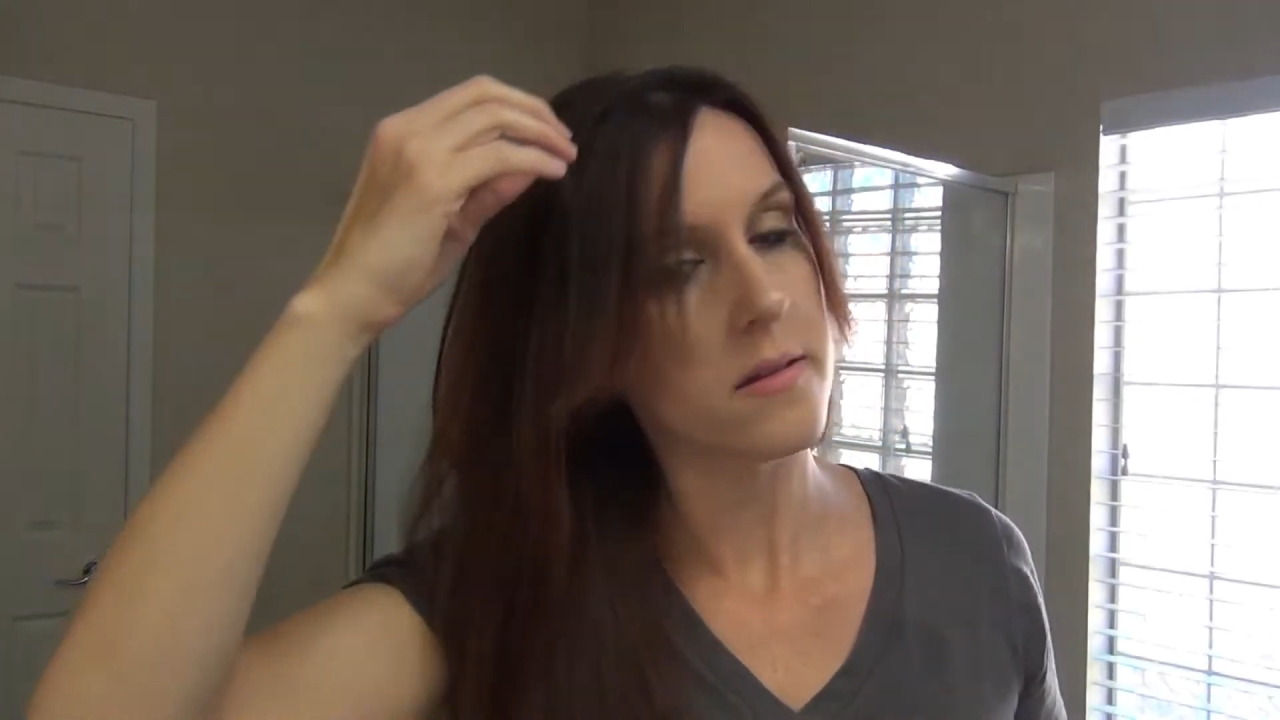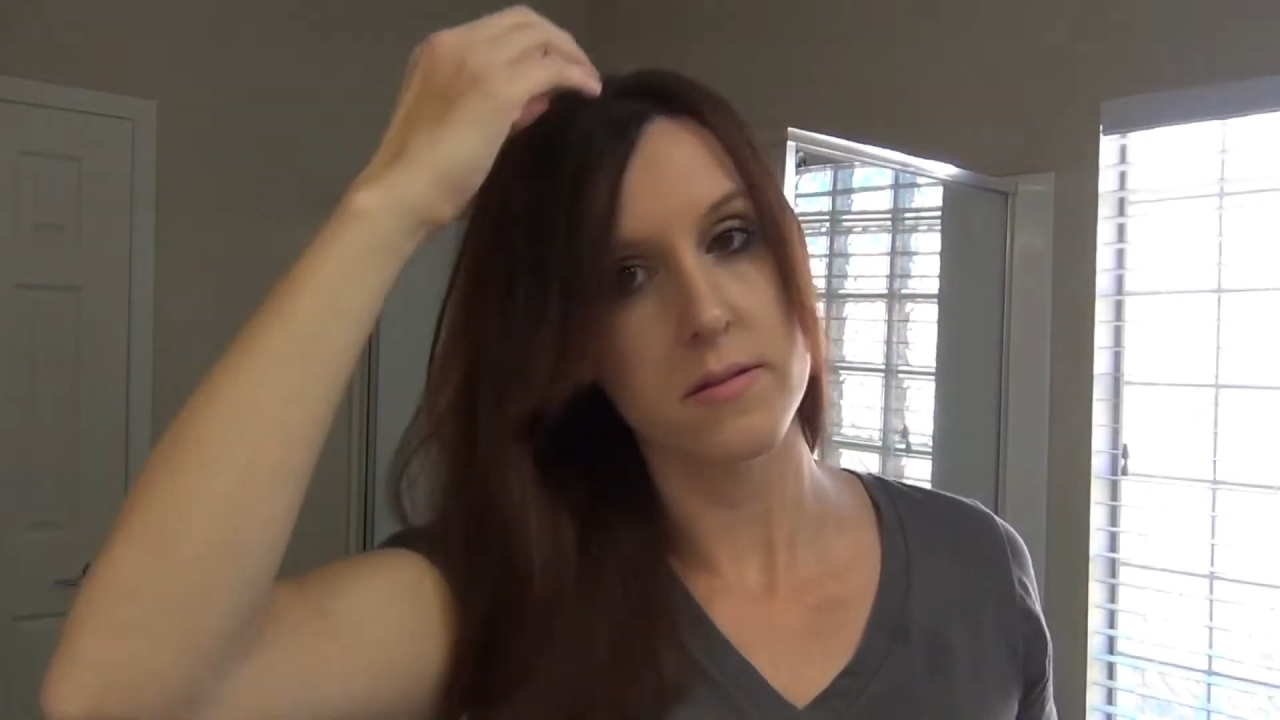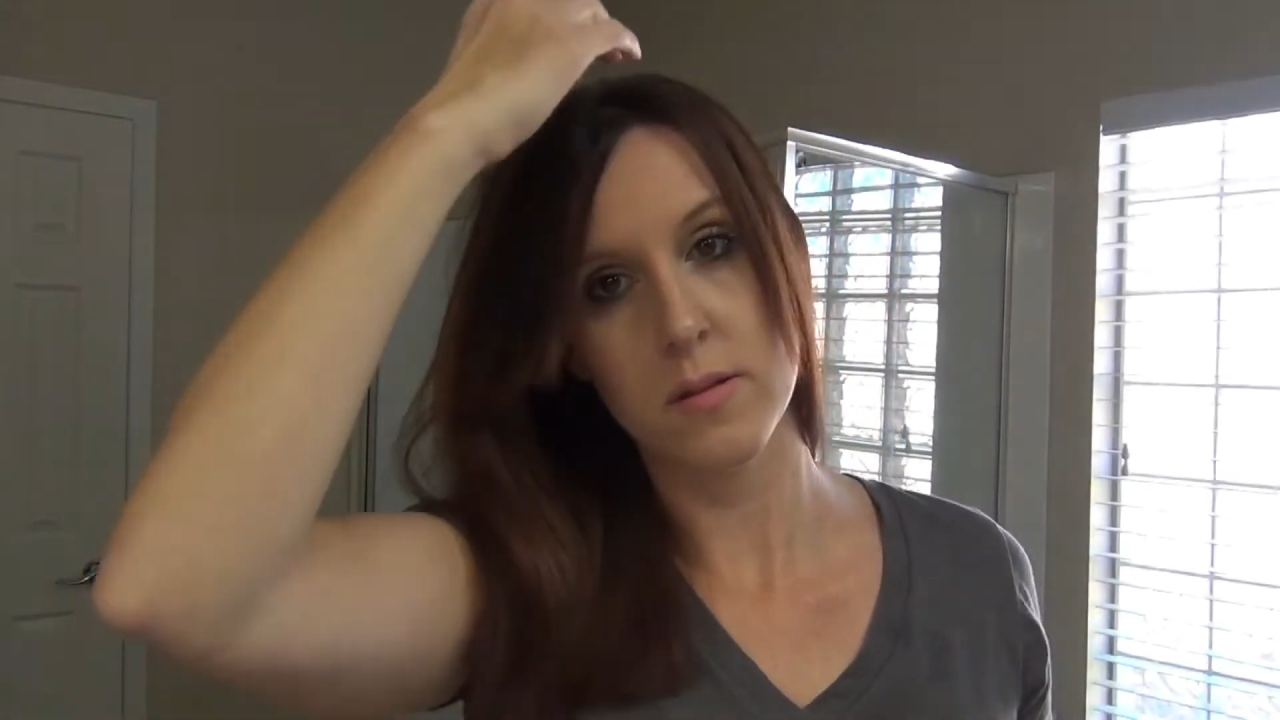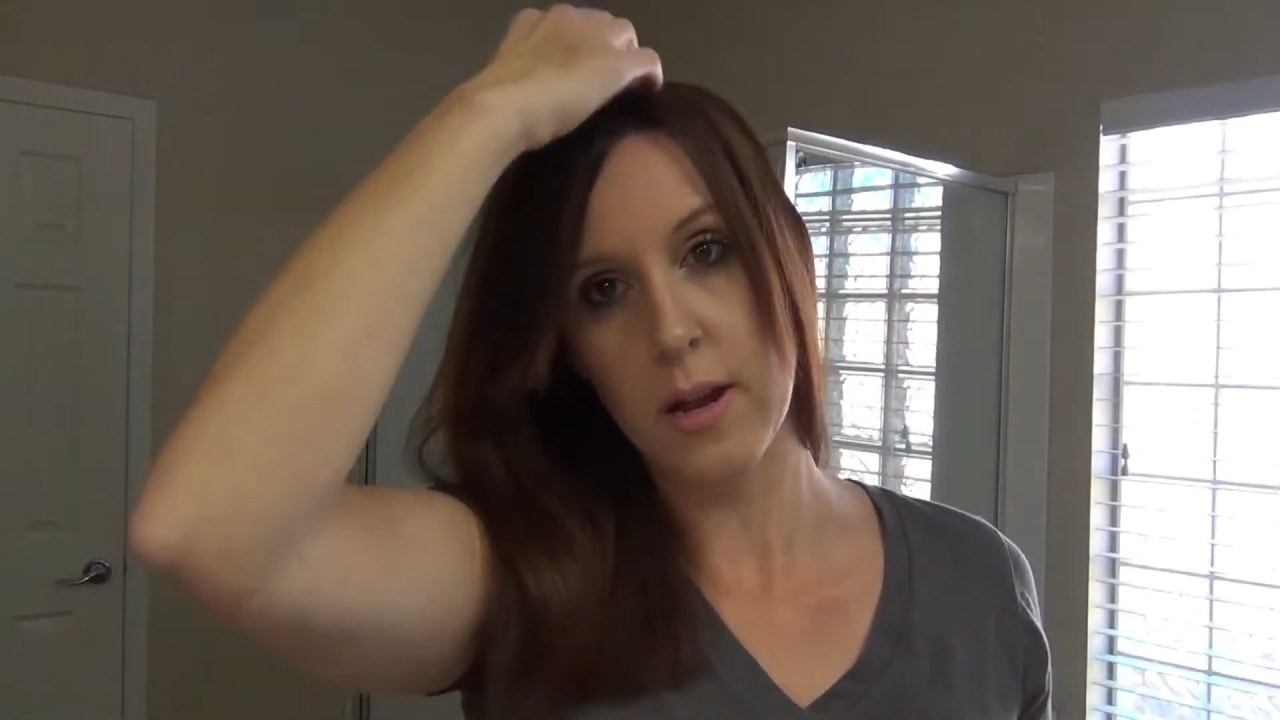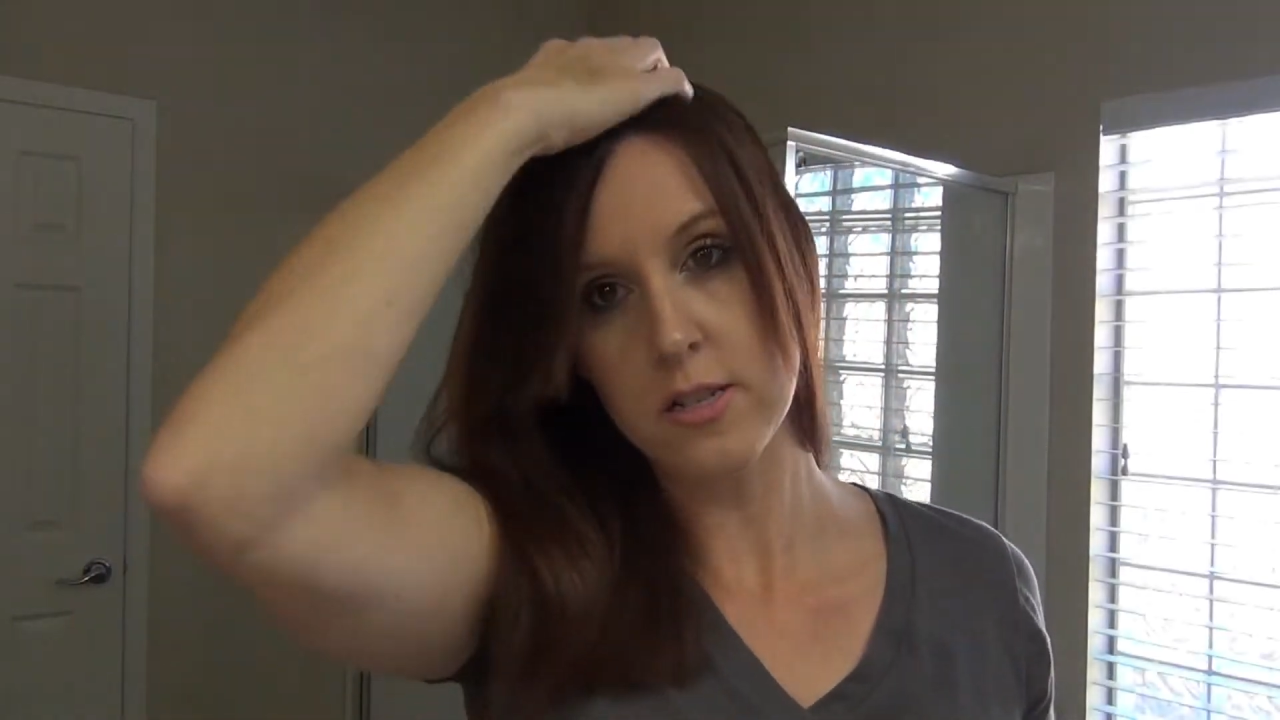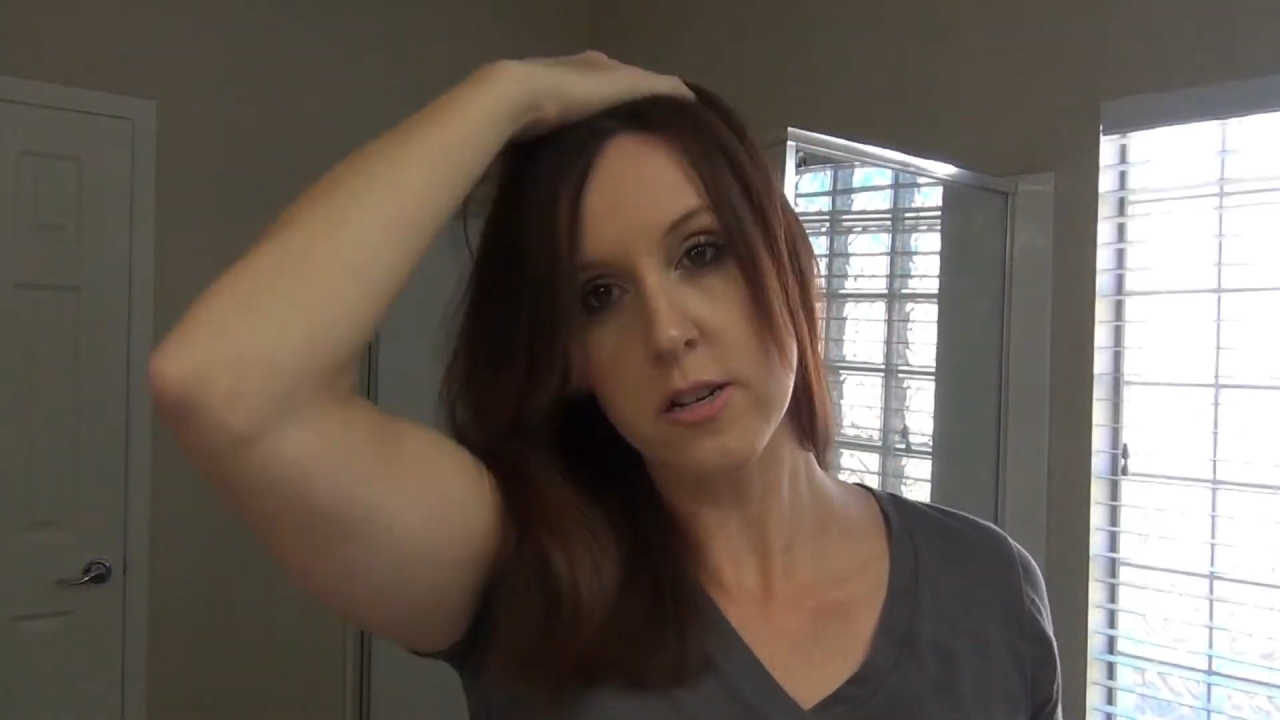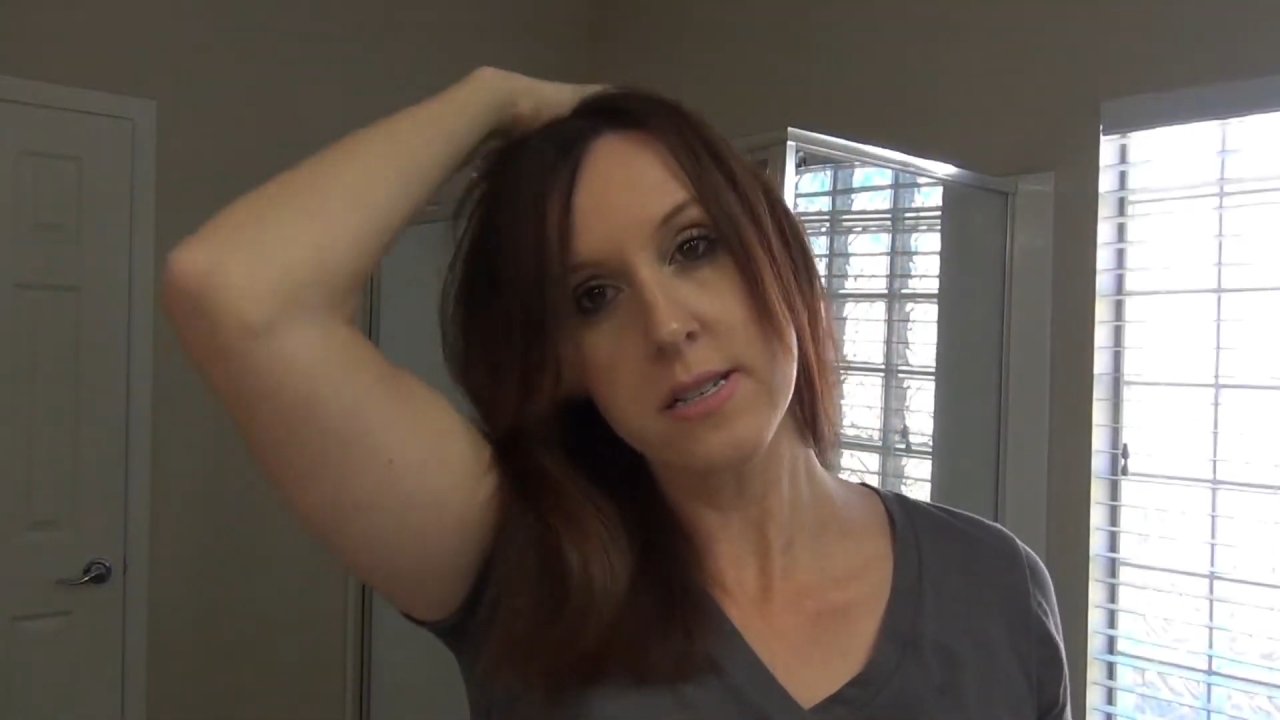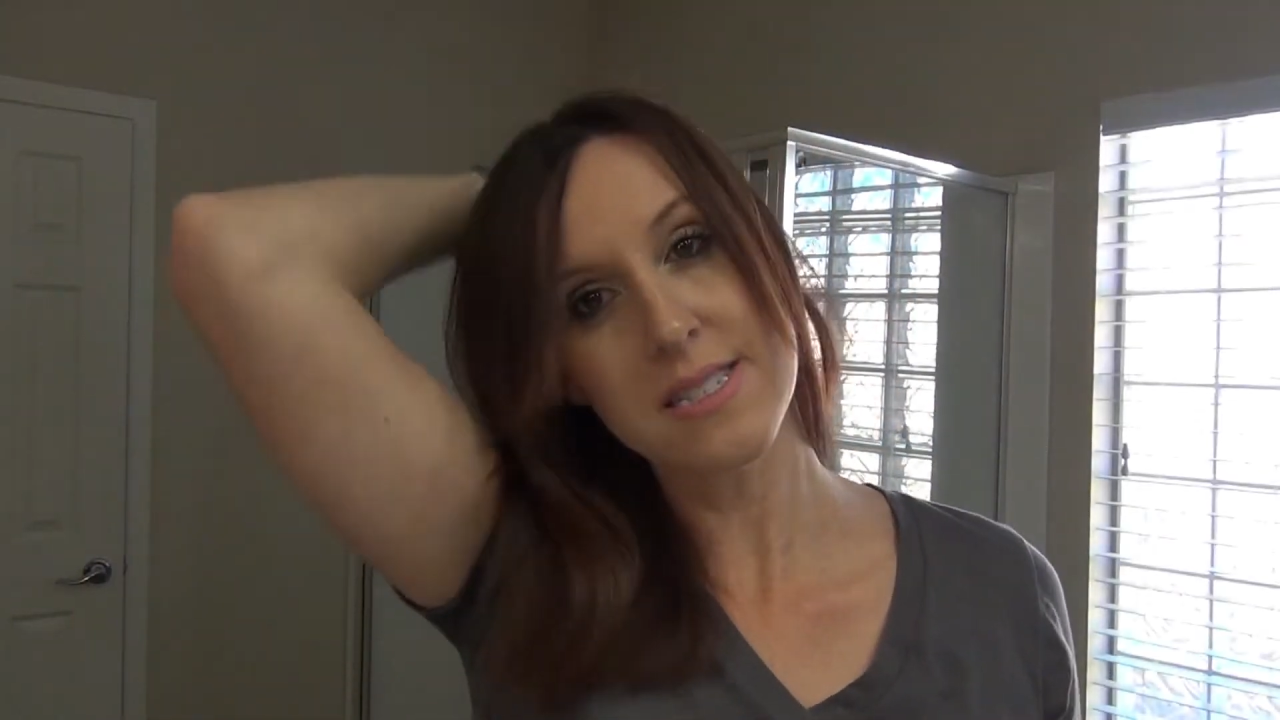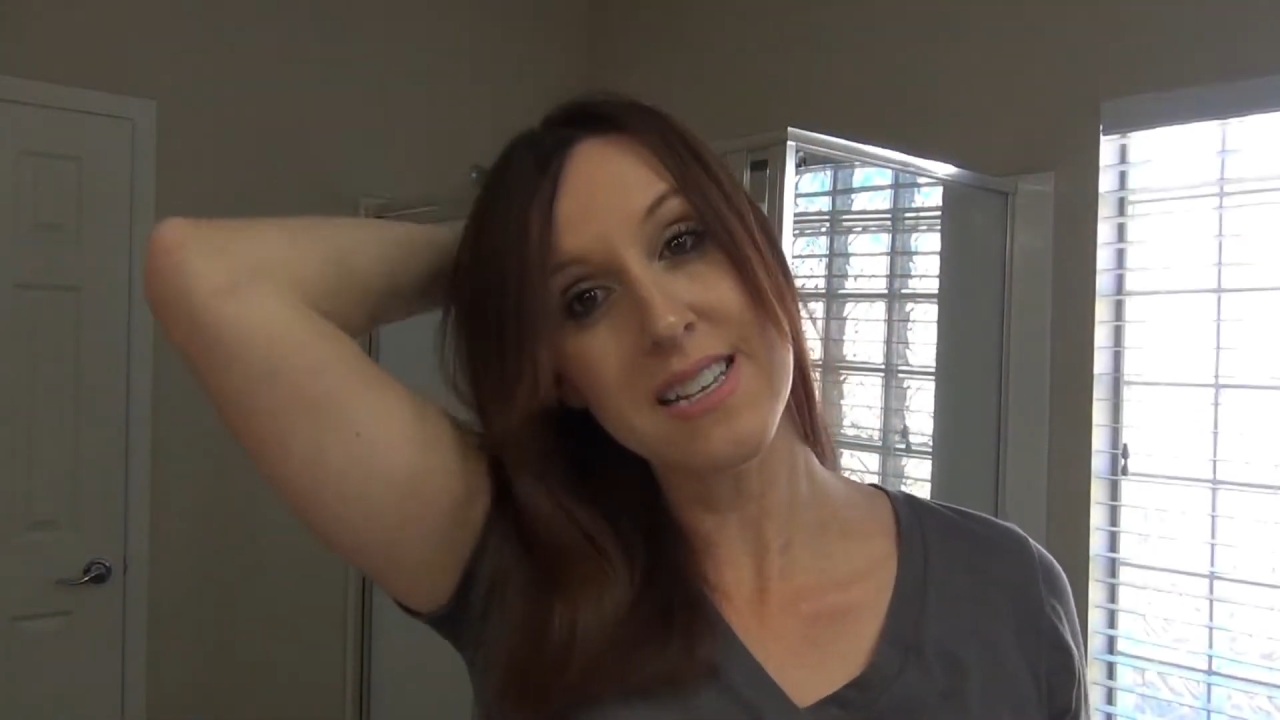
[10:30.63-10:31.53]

So as you can see,